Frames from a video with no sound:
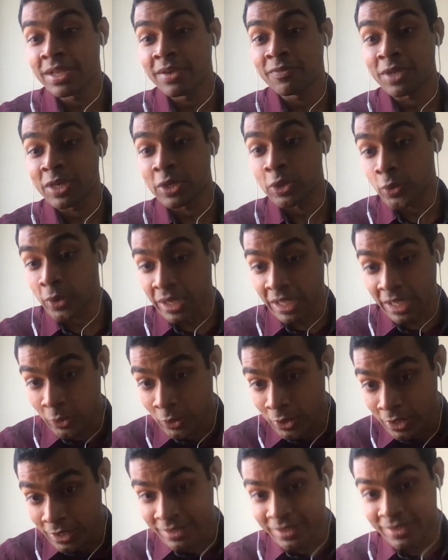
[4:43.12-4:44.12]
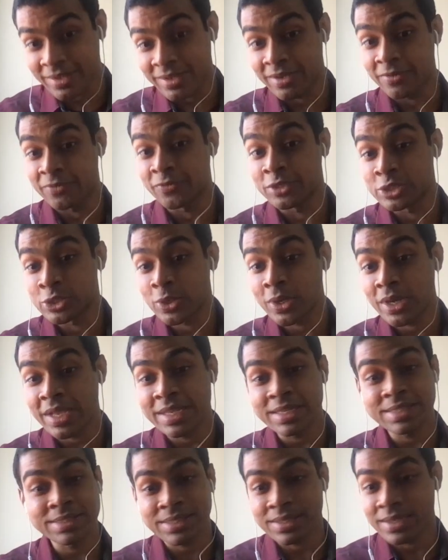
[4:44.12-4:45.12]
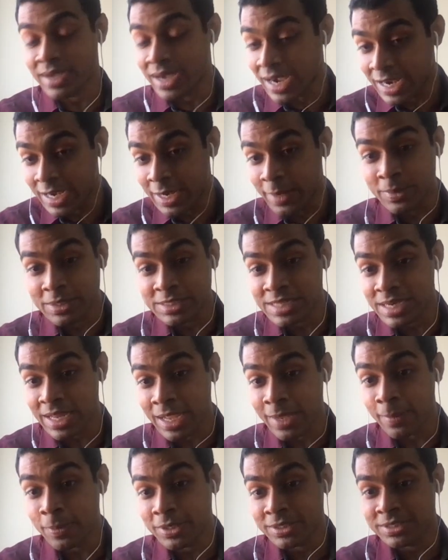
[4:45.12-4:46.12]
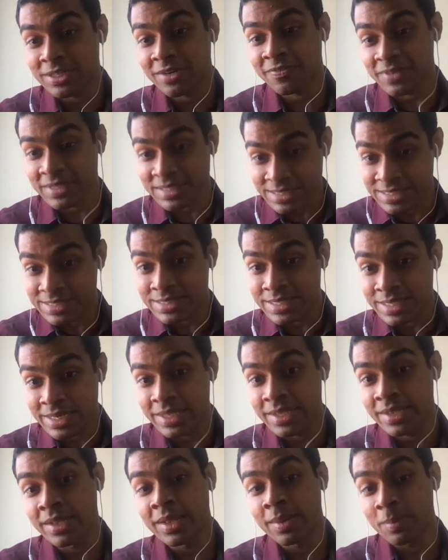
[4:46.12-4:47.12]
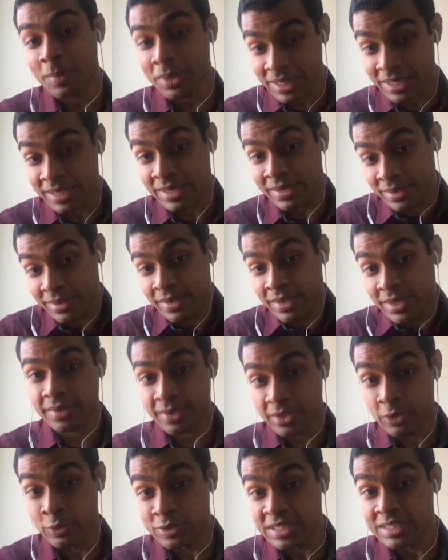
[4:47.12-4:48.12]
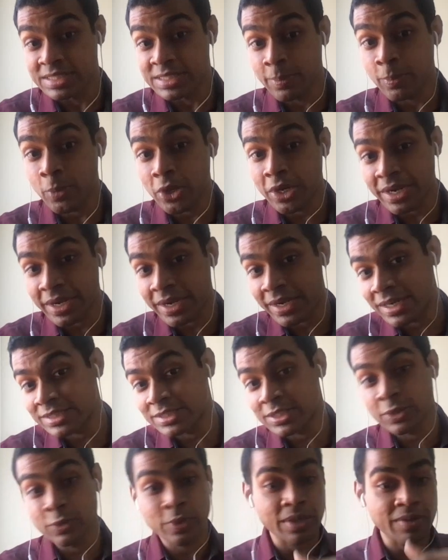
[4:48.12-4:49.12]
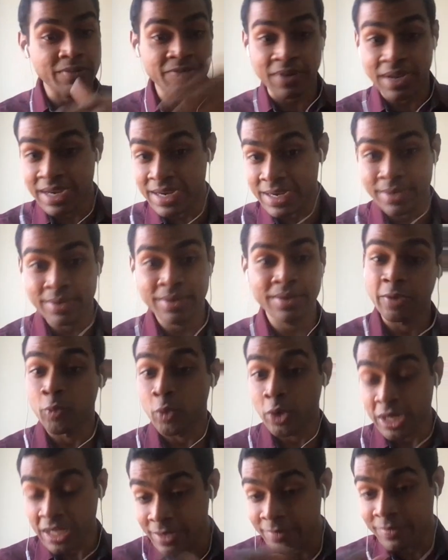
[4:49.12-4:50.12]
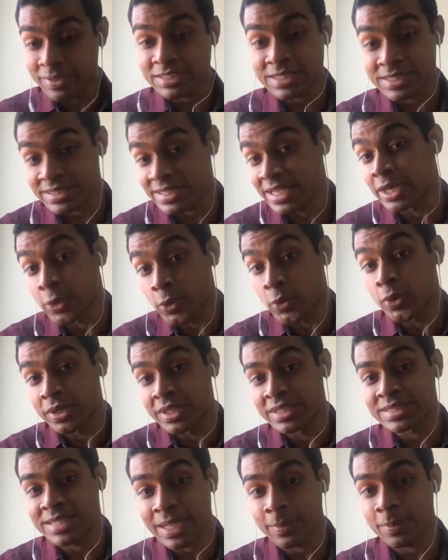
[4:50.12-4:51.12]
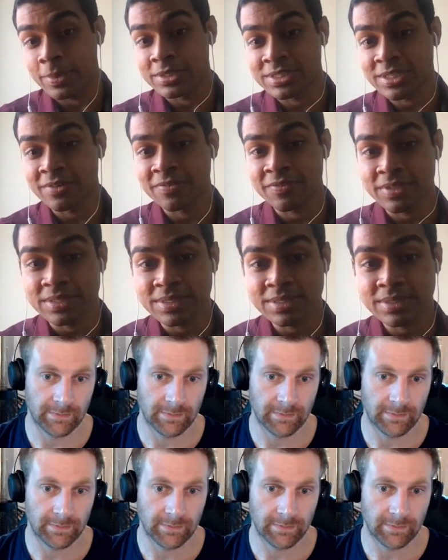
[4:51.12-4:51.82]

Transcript: where you cannot uh, visualize a high dimensional hypersurface easily, but then using symbolic regression, you can find what equations encode this hypersurface.